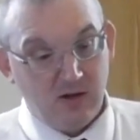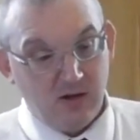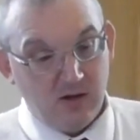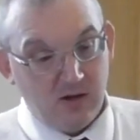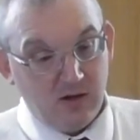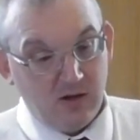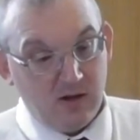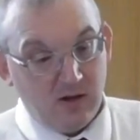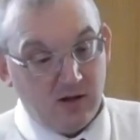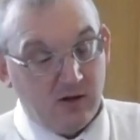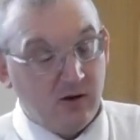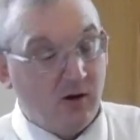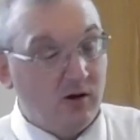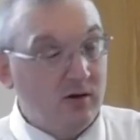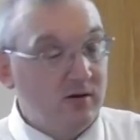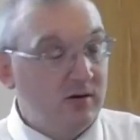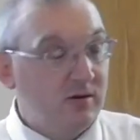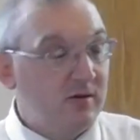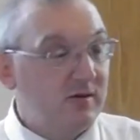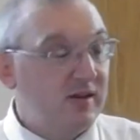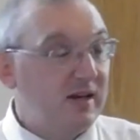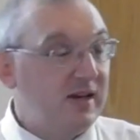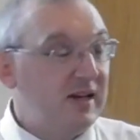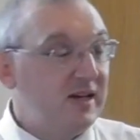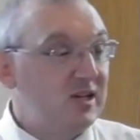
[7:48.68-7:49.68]
And under
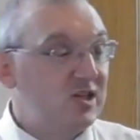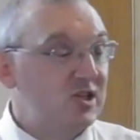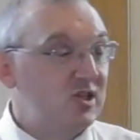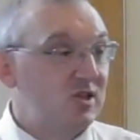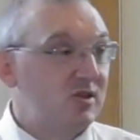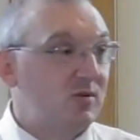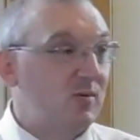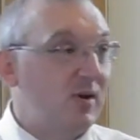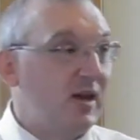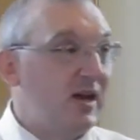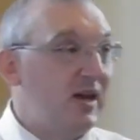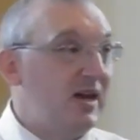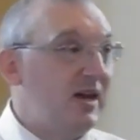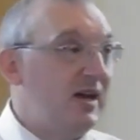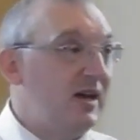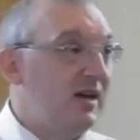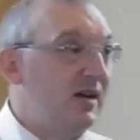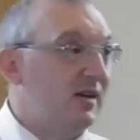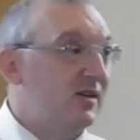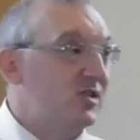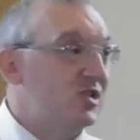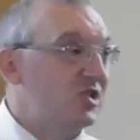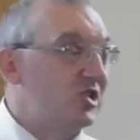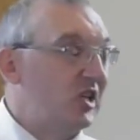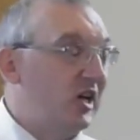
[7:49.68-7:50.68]
these three
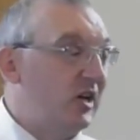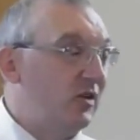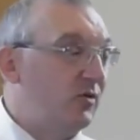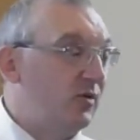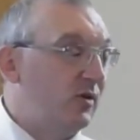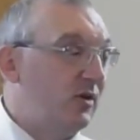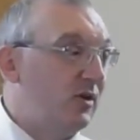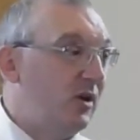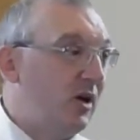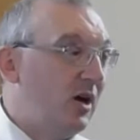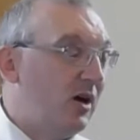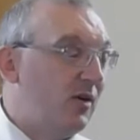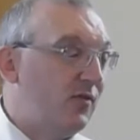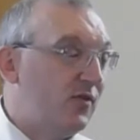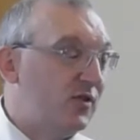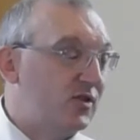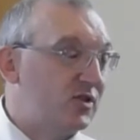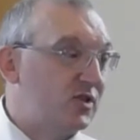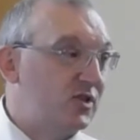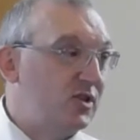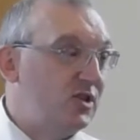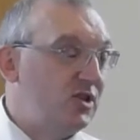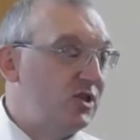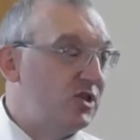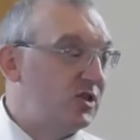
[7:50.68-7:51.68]
central
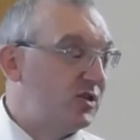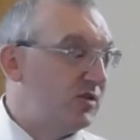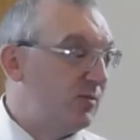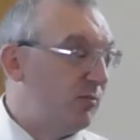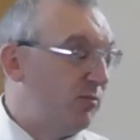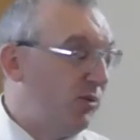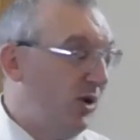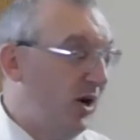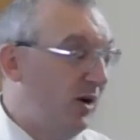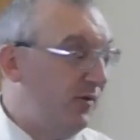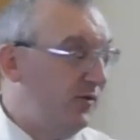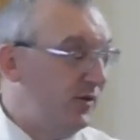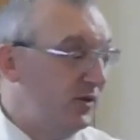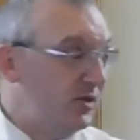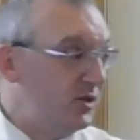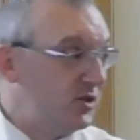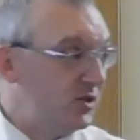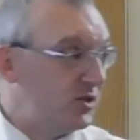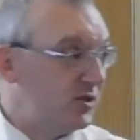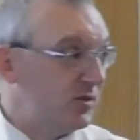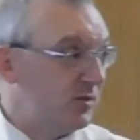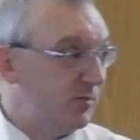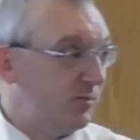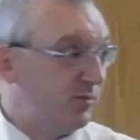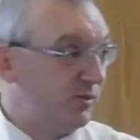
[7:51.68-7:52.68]
offices
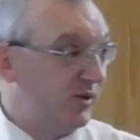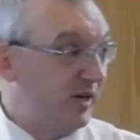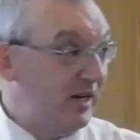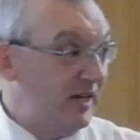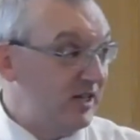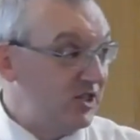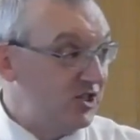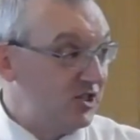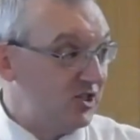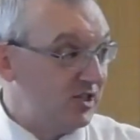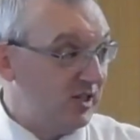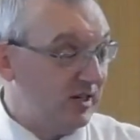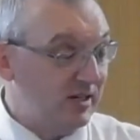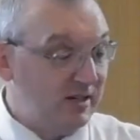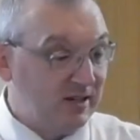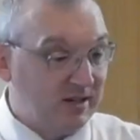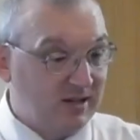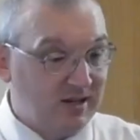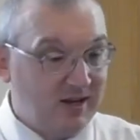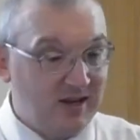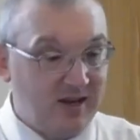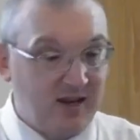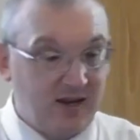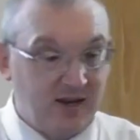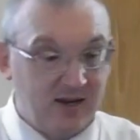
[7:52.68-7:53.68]
prophets, priests, and
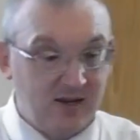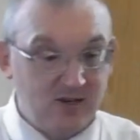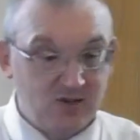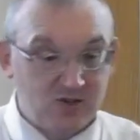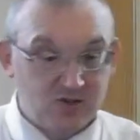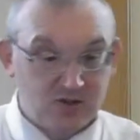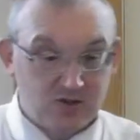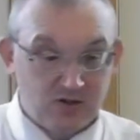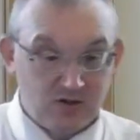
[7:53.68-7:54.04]
kings